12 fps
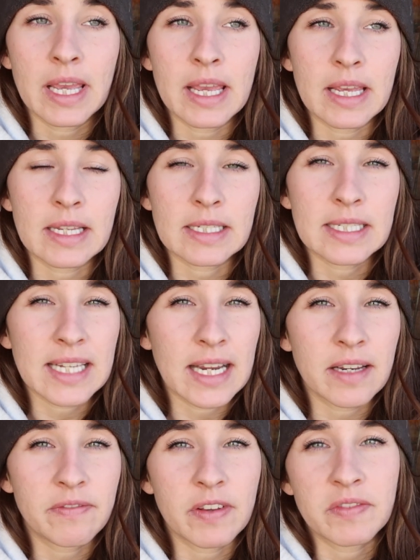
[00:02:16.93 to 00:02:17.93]
is
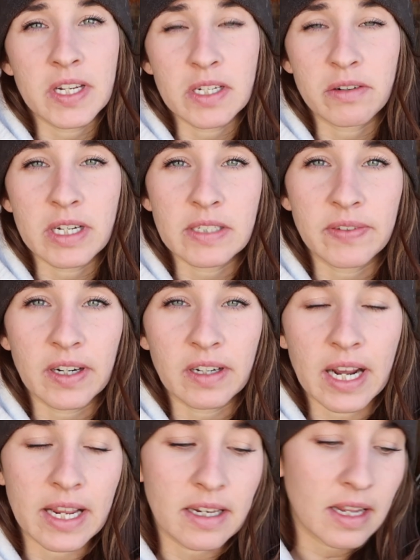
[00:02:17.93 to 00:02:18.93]
10 to 15 degrees
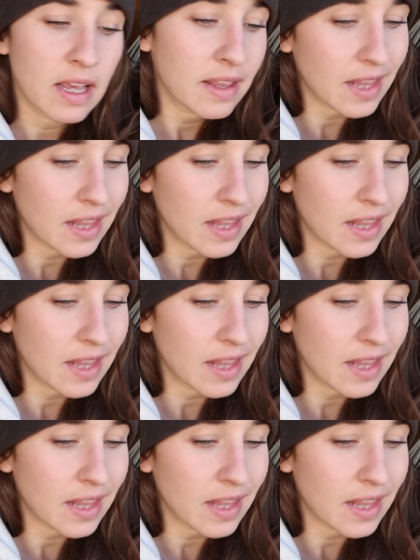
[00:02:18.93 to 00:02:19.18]
Fahrenheit.